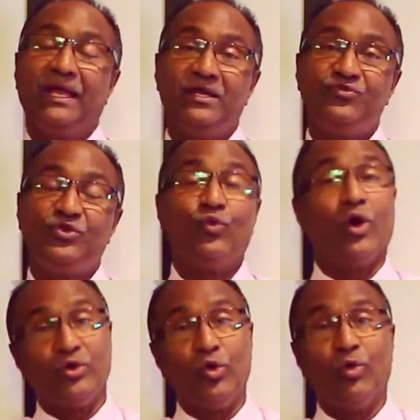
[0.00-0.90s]
and if you
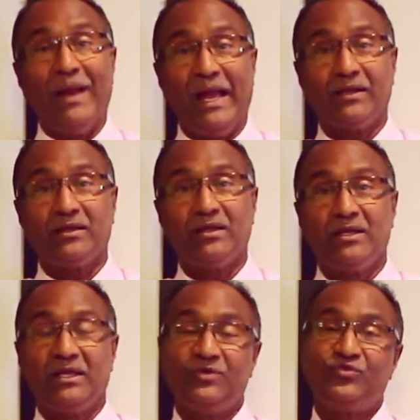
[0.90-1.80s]
want to go back,
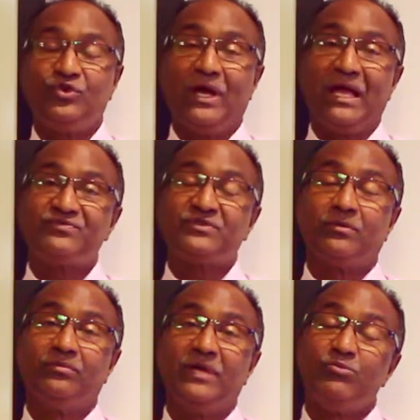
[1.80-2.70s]
if you have
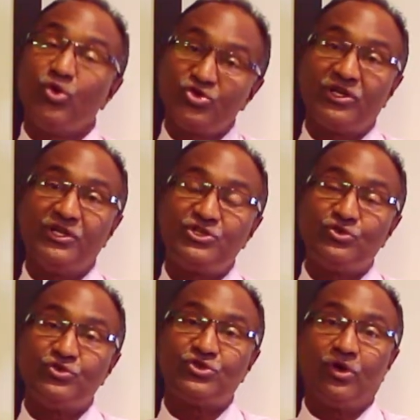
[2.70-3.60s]
some emotional
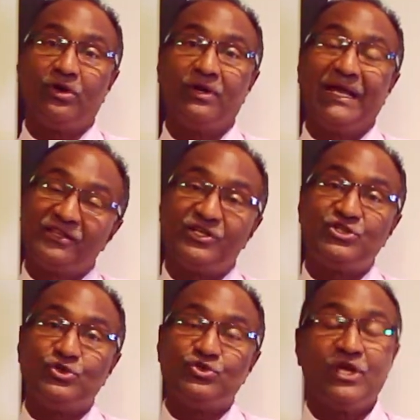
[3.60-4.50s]
issues or
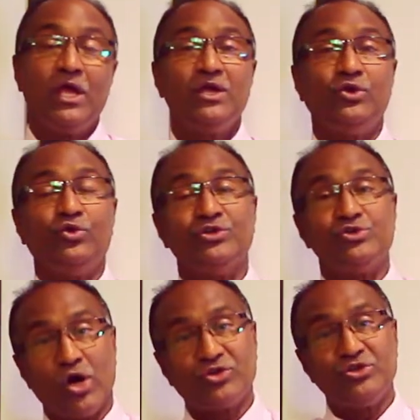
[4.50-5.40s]
health issues, you
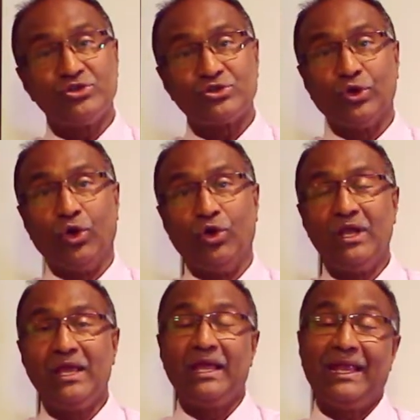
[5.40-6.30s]
can talk to your
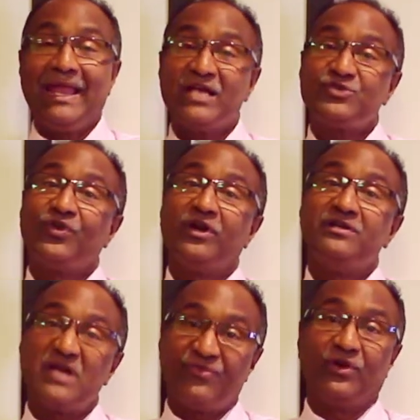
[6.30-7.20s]
school and ask
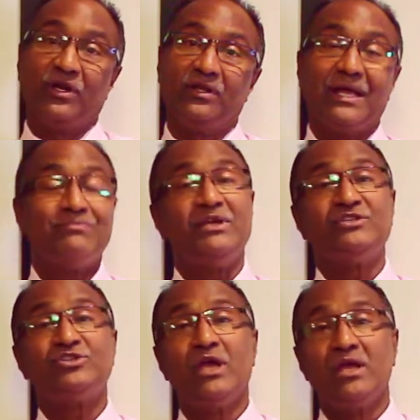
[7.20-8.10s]
for a deferral. That
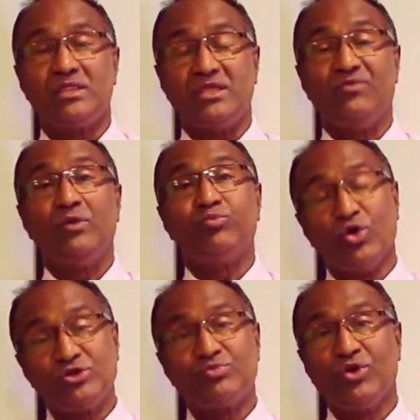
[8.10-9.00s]
means they will
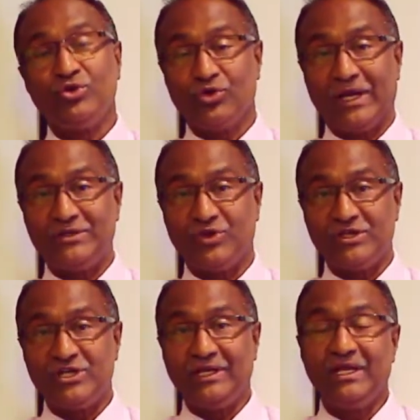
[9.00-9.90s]
postpone your
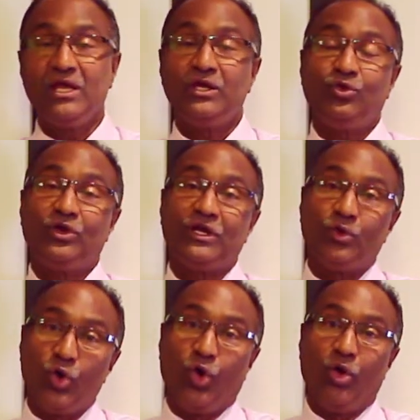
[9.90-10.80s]
I-20. You
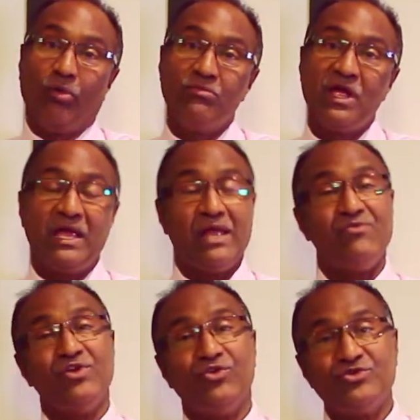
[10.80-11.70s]
can go home
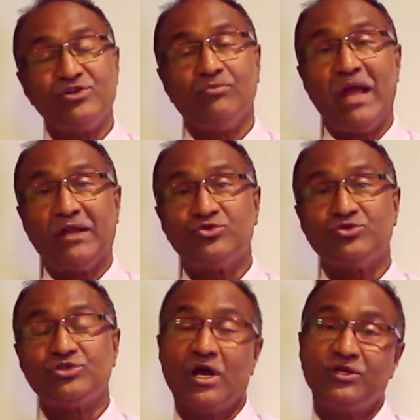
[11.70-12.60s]
and then return back
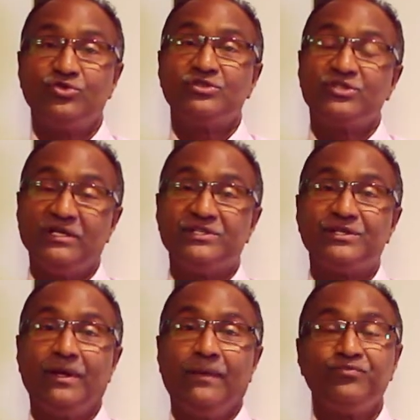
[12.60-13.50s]
to start your
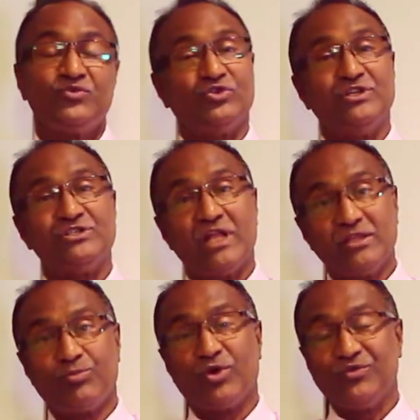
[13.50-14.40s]
studies. So there's
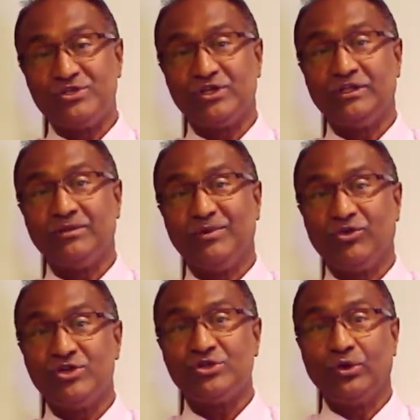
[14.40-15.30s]
another provision in the
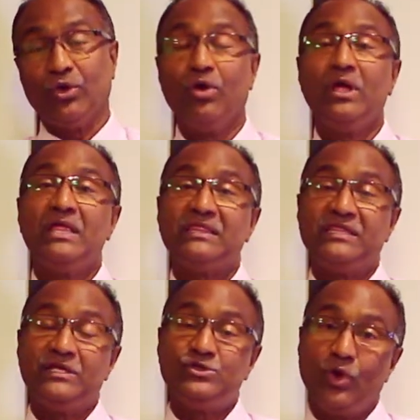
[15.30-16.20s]
immigration law.
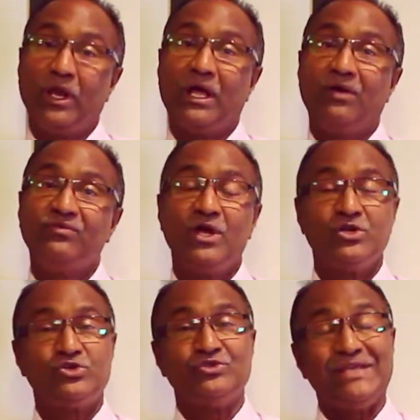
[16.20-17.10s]
They do allow
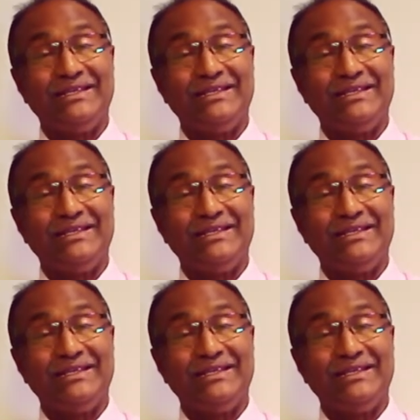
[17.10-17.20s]
to